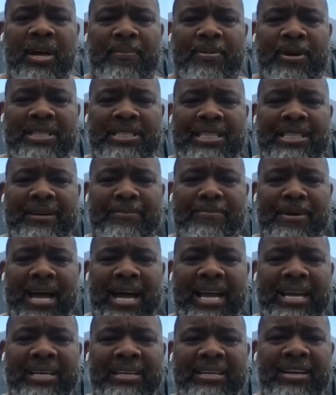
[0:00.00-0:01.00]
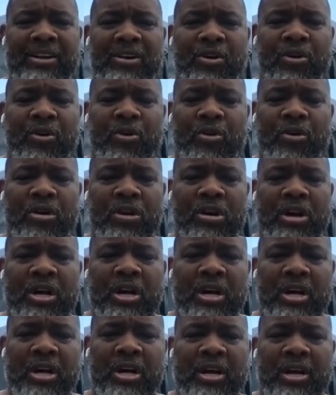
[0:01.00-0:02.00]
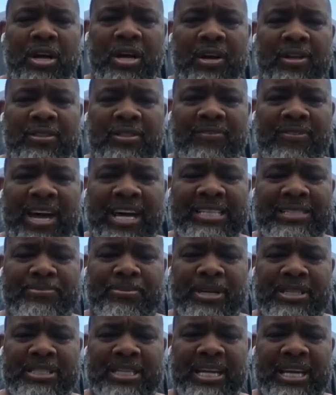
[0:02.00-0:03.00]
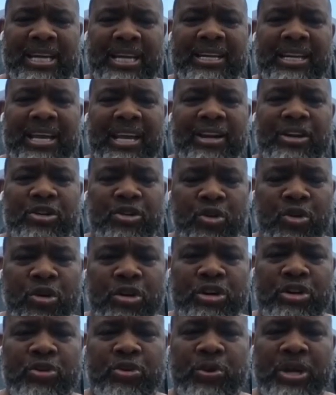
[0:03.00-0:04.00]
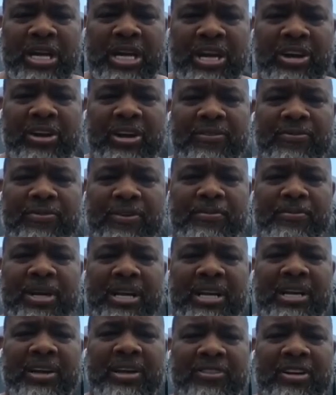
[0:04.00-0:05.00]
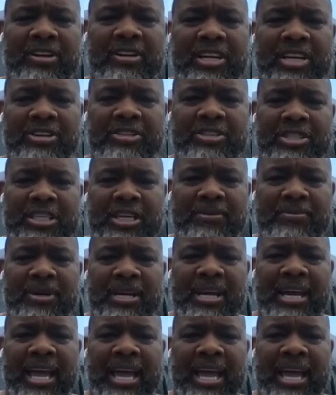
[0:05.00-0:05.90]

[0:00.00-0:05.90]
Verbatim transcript: President Biden or the vice president, nor do we hear it from any of their leadership.